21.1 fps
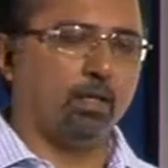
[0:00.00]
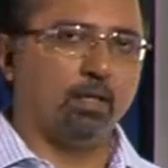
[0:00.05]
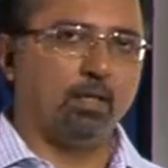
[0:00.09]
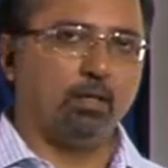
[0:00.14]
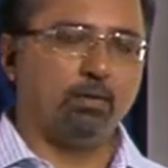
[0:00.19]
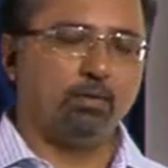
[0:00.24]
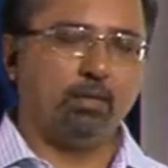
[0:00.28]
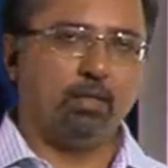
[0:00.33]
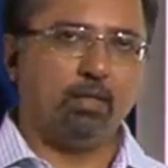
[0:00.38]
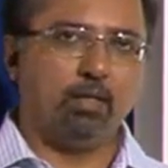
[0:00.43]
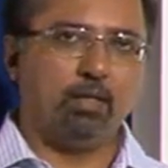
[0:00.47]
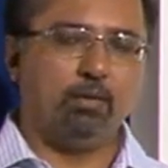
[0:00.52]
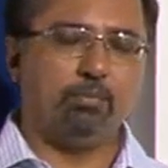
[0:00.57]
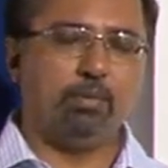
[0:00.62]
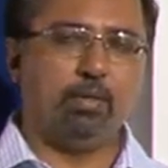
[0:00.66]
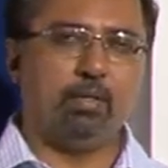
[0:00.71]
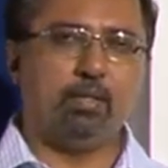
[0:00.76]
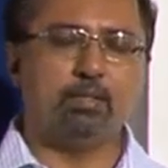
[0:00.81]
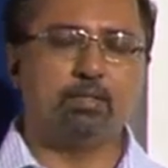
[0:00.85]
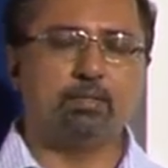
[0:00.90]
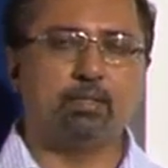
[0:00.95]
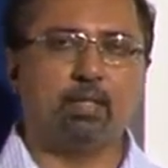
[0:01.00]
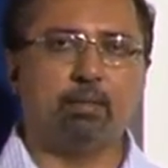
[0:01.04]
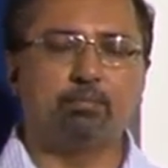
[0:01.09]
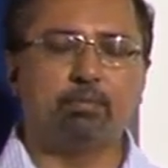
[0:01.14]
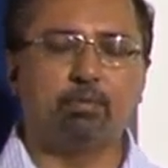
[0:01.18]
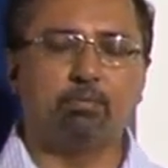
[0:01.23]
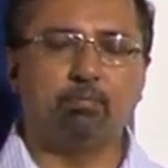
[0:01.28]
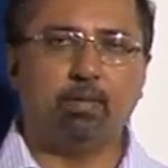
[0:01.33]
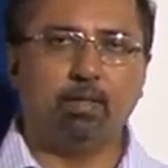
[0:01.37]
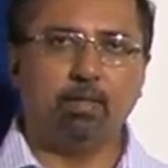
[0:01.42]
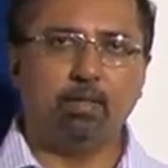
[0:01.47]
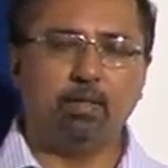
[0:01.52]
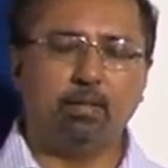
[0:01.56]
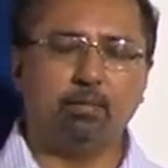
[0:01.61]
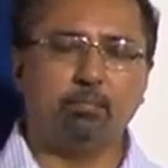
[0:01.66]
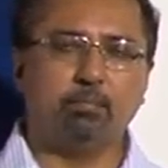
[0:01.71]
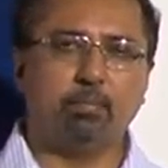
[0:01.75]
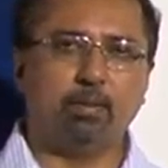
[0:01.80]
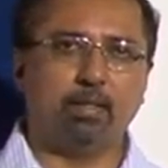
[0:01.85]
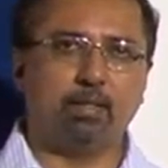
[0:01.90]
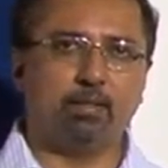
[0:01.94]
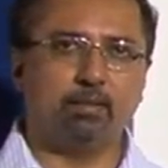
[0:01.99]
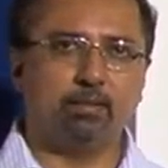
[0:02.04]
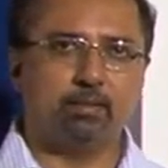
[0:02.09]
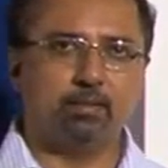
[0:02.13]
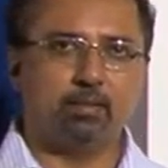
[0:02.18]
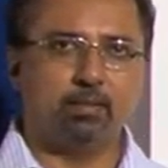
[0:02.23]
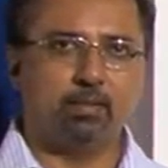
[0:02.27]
Now, there are various types of marketing plans,